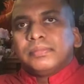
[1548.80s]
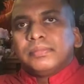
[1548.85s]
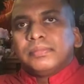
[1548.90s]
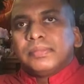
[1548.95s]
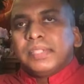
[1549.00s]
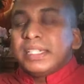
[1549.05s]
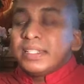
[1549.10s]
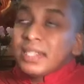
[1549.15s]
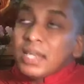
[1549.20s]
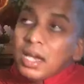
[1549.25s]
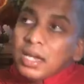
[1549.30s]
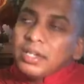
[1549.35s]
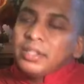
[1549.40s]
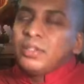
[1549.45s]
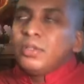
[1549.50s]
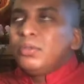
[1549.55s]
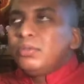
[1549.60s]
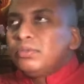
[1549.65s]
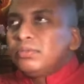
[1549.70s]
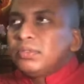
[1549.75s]
It's hard
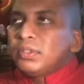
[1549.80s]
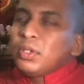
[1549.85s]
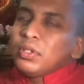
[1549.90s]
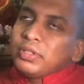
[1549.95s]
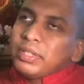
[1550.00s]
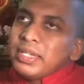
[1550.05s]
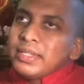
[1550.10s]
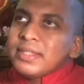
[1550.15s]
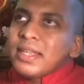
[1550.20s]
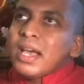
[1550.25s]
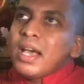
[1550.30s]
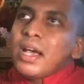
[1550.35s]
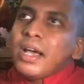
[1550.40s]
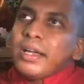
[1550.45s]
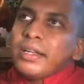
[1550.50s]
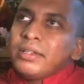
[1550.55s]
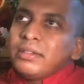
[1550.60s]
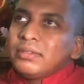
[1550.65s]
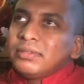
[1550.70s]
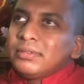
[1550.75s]
though. Good things are hard.
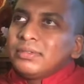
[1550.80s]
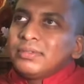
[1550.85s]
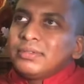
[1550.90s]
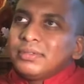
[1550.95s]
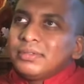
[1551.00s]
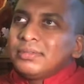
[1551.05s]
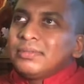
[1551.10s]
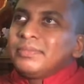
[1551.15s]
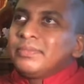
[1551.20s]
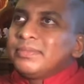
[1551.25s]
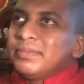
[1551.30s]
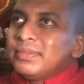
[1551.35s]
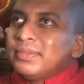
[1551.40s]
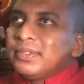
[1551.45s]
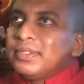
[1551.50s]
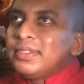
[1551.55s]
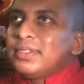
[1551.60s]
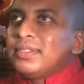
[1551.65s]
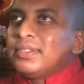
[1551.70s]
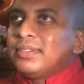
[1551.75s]

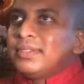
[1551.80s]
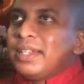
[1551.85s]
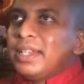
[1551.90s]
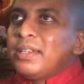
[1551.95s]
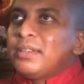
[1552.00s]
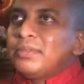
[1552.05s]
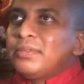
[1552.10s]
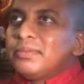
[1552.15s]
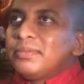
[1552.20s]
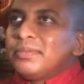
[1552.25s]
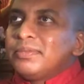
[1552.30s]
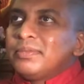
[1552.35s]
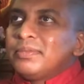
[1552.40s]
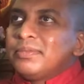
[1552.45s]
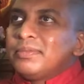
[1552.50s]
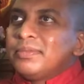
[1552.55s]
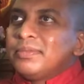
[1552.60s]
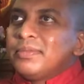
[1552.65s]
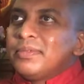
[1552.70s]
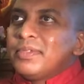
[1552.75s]
You know,
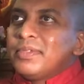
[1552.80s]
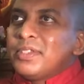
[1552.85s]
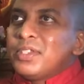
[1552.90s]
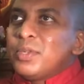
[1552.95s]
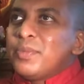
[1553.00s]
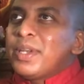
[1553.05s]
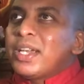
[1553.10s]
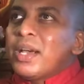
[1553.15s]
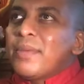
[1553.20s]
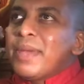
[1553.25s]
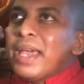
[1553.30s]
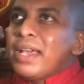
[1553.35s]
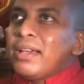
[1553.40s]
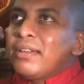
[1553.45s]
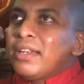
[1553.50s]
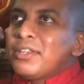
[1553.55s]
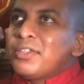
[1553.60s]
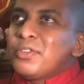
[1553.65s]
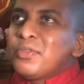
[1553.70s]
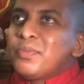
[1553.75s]
to become
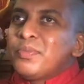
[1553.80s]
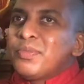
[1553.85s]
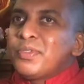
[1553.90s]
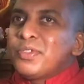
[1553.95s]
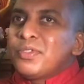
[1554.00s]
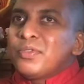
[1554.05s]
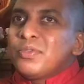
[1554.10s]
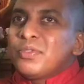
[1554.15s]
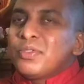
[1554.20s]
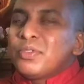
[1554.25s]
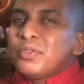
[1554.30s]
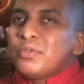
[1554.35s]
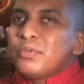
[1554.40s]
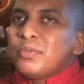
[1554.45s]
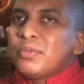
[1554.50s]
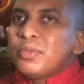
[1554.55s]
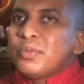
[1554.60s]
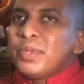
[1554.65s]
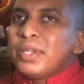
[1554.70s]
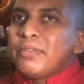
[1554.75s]
angry,
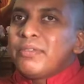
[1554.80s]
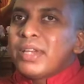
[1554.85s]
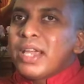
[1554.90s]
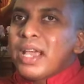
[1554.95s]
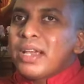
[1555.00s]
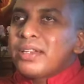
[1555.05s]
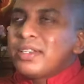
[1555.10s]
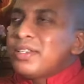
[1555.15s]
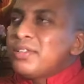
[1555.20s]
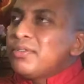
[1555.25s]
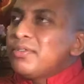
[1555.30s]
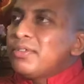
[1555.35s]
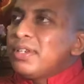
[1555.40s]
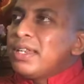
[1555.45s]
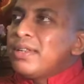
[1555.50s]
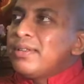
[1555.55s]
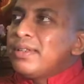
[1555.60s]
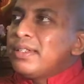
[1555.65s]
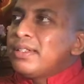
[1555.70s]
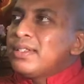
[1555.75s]
to be reactive
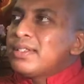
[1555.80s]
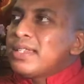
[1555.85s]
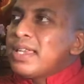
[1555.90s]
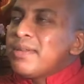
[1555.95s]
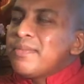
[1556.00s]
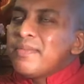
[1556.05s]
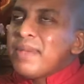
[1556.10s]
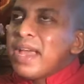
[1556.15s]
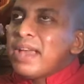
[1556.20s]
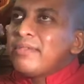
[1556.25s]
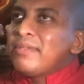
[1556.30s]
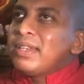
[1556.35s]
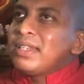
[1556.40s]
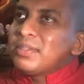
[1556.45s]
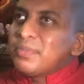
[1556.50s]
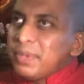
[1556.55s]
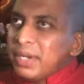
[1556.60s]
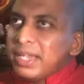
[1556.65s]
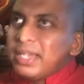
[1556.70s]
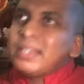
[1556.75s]
in the same bad way is
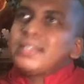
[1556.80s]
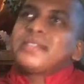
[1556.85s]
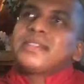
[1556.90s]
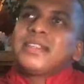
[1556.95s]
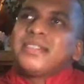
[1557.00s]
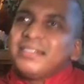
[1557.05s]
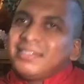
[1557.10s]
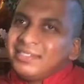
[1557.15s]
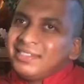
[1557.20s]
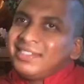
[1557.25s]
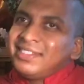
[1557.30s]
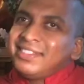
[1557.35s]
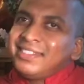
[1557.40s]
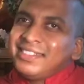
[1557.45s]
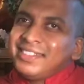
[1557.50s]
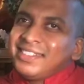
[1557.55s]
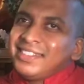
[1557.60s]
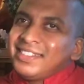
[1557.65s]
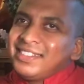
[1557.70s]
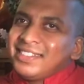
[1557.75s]
pretty easy.
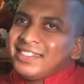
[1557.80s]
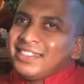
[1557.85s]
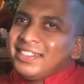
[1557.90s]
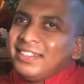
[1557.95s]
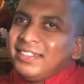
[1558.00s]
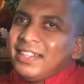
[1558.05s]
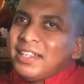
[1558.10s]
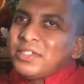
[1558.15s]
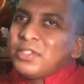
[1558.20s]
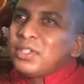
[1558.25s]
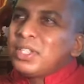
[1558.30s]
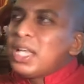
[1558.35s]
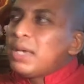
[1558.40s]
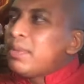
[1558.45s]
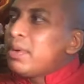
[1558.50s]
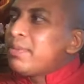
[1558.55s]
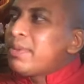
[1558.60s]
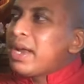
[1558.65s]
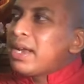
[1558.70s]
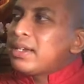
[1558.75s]
That's not
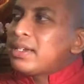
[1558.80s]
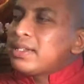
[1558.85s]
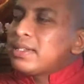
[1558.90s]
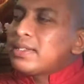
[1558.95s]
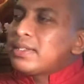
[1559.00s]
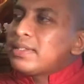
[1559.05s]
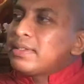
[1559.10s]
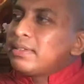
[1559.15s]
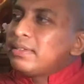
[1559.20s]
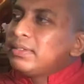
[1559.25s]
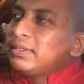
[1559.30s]
Dhamma practice.